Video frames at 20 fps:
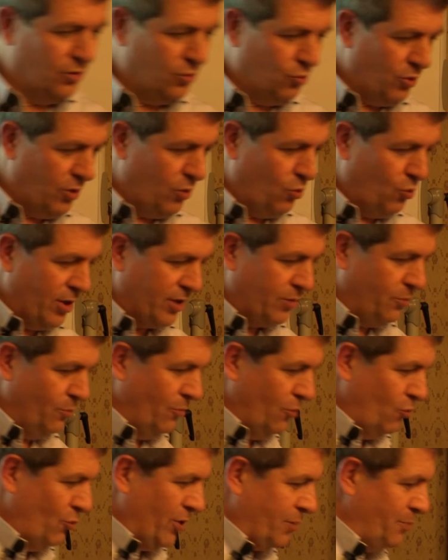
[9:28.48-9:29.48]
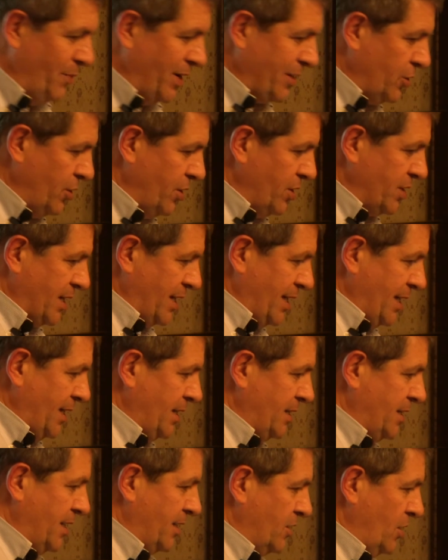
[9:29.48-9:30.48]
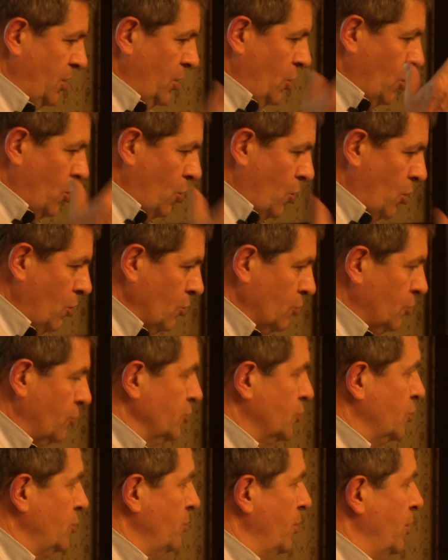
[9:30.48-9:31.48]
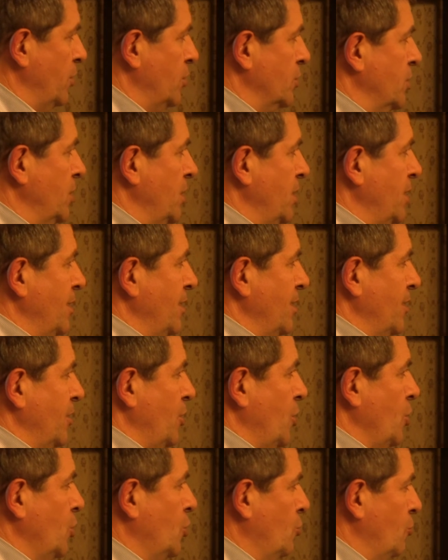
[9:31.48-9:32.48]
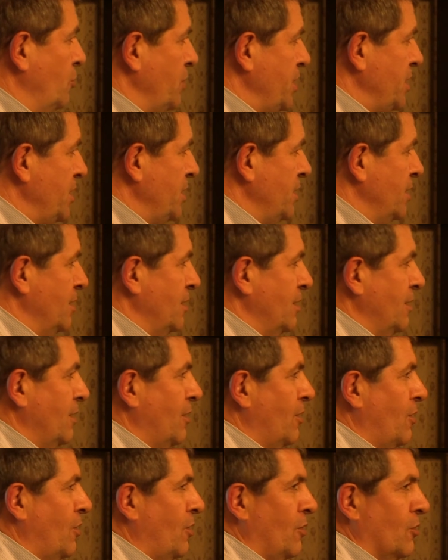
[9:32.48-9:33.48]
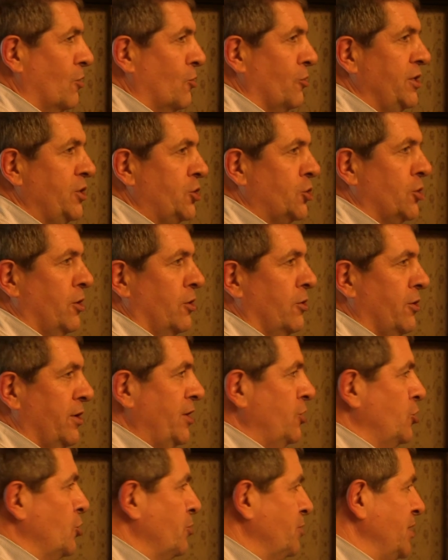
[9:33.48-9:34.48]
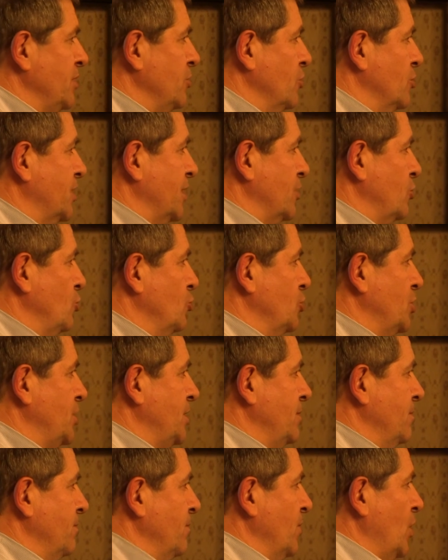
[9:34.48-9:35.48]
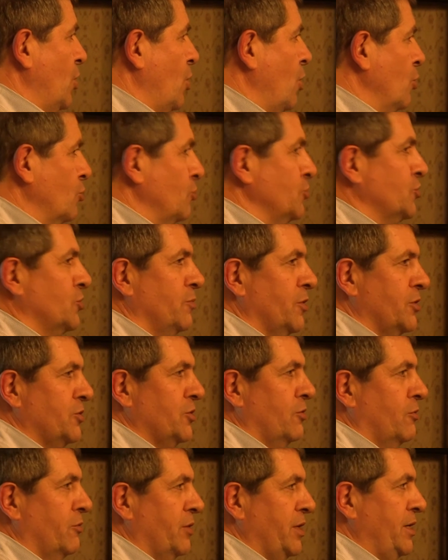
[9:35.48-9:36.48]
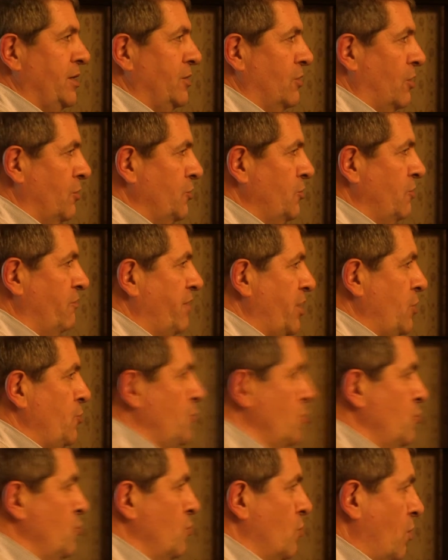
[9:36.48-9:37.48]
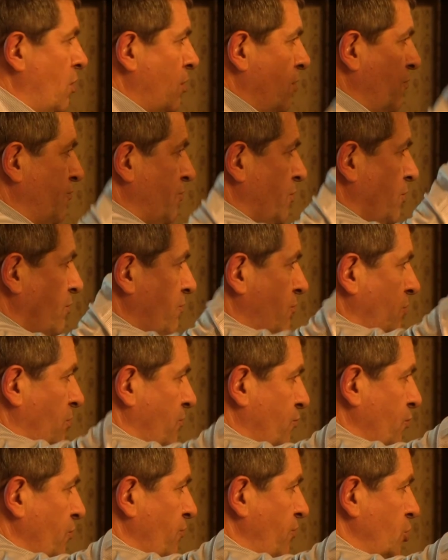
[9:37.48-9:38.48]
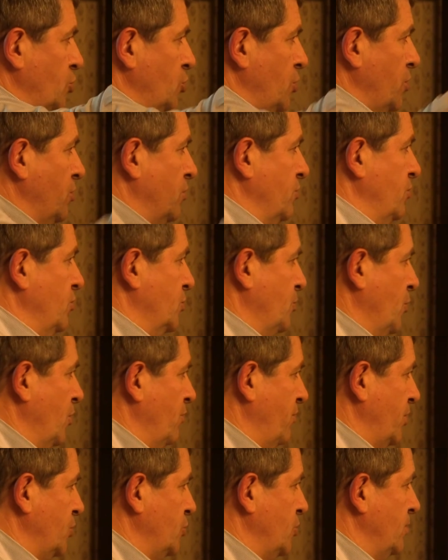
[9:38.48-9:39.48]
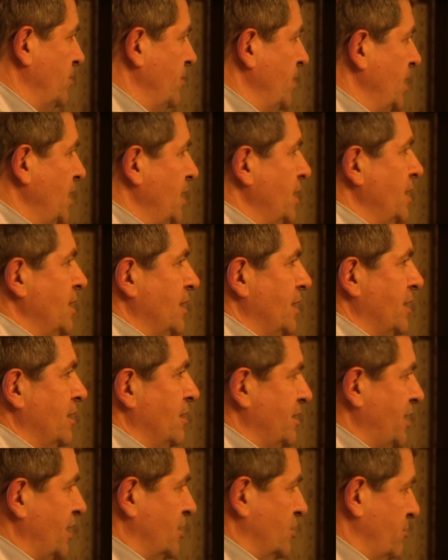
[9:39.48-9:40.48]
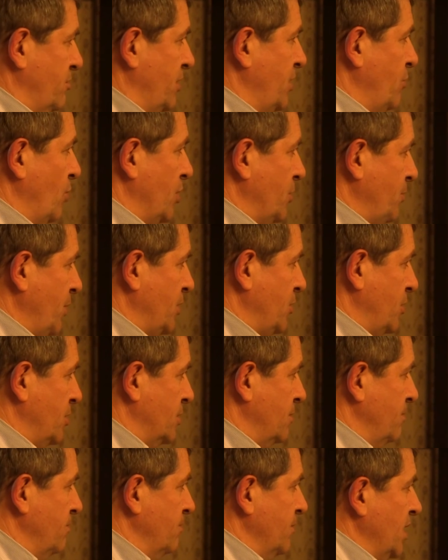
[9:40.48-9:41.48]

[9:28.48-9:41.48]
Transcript: Well, what matters is that all consumers agree, conditional on adopting the technology, all consumers agree on the value of the full version or the small version. That's really what matters.